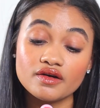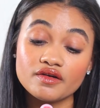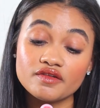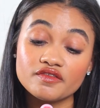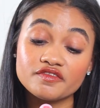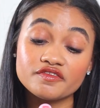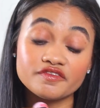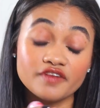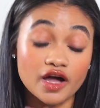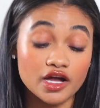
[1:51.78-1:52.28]

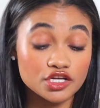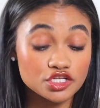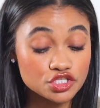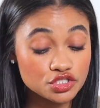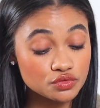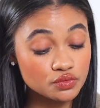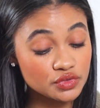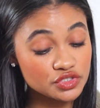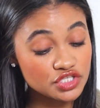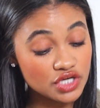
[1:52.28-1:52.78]

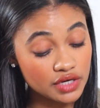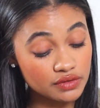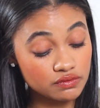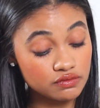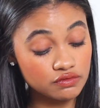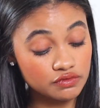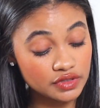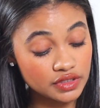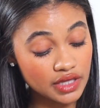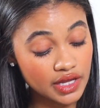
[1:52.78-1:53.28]
Fush, which I
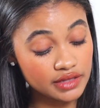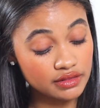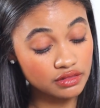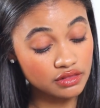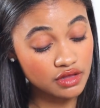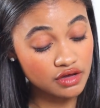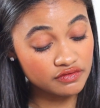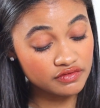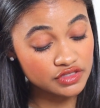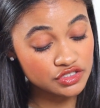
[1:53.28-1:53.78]
really, I
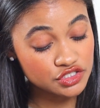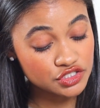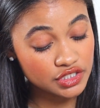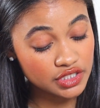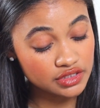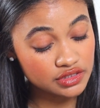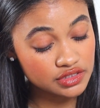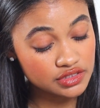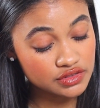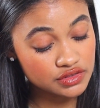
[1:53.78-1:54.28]
love this
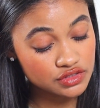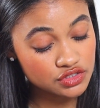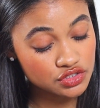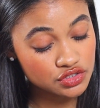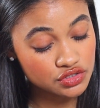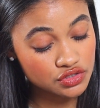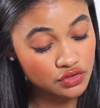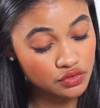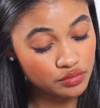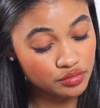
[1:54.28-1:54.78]
shade. This is
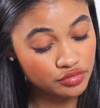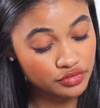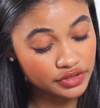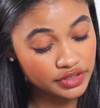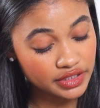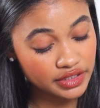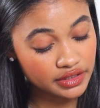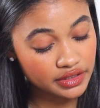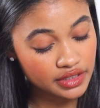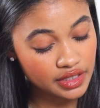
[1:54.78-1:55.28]
so
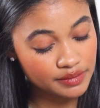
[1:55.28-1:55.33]
pretty.